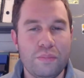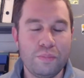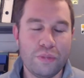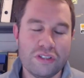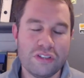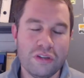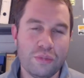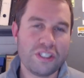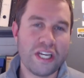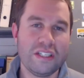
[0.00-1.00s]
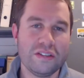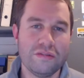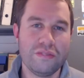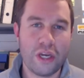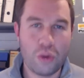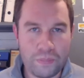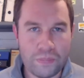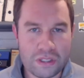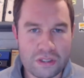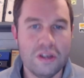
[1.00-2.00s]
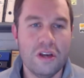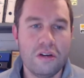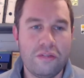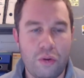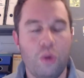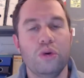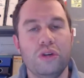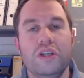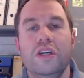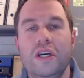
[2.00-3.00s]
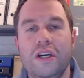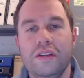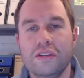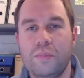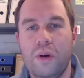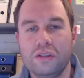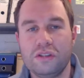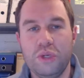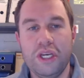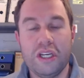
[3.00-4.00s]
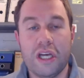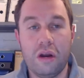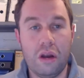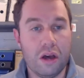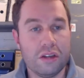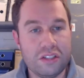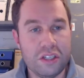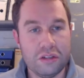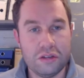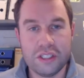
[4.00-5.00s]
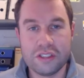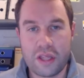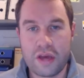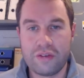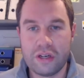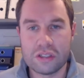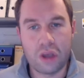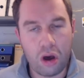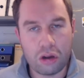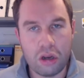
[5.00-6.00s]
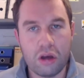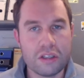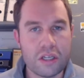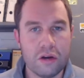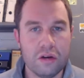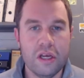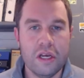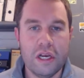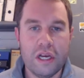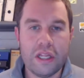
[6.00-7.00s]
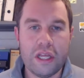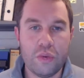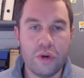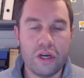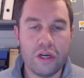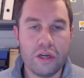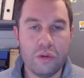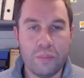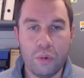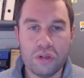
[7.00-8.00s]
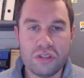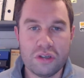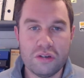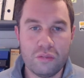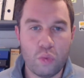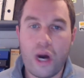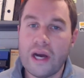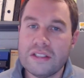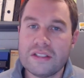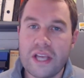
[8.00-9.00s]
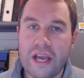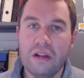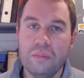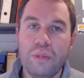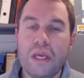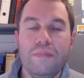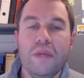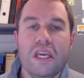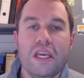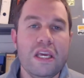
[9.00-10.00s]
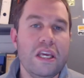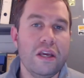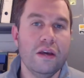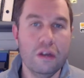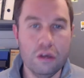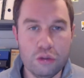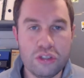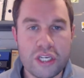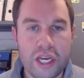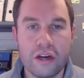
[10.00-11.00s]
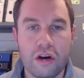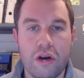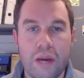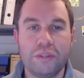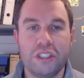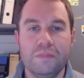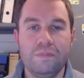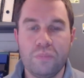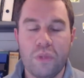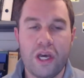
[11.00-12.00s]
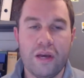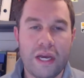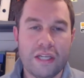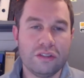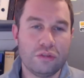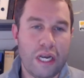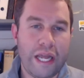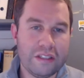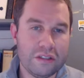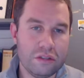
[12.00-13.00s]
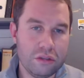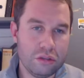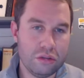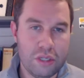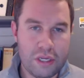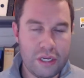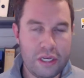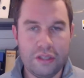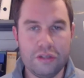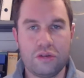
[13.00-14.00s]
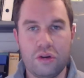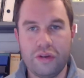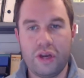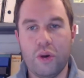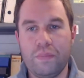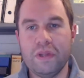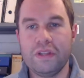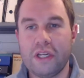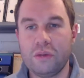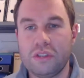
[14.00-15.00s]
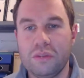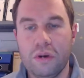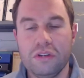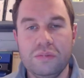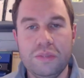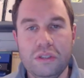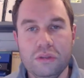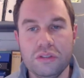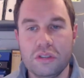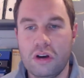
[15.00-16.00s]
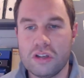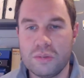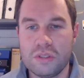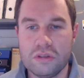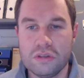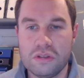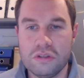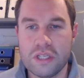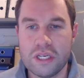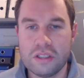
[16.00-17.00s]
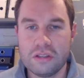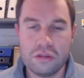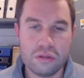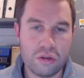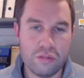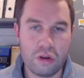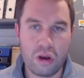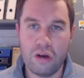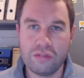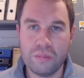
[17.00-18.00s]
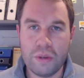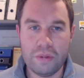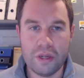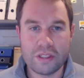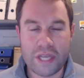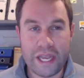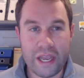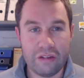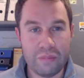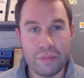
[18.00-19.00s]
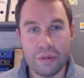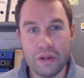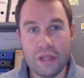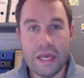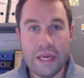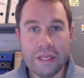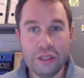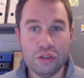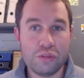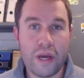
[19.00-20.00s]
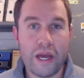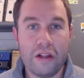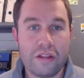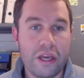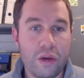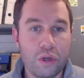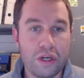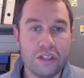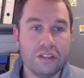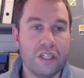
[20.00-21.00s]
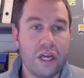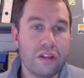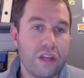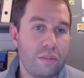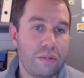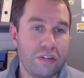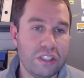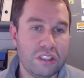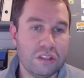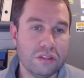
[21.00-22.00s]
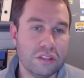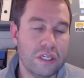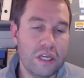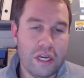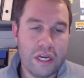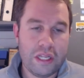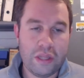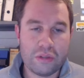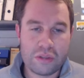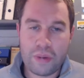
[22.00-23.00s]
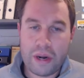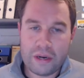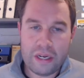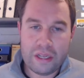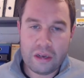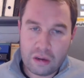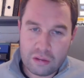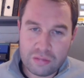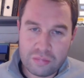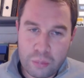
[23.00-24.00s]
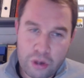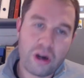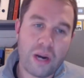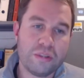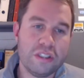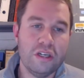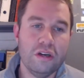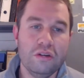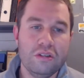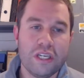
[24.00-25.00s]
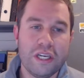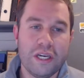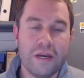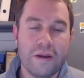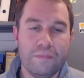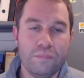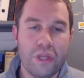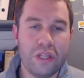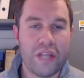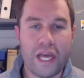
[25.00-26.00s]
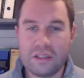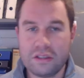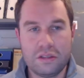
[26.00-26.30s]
personal protective equipment fraud this past week. Now, last year during South Africa's hard lockdown, there were reports of wide-scale PPE looting and corruption as related to the sort of equipment that was supposed to be used in hospitals to sort of look after people and take care of people, used by healthcare workers and healthcare professionals. There was apparently a lot of corruption, looting in that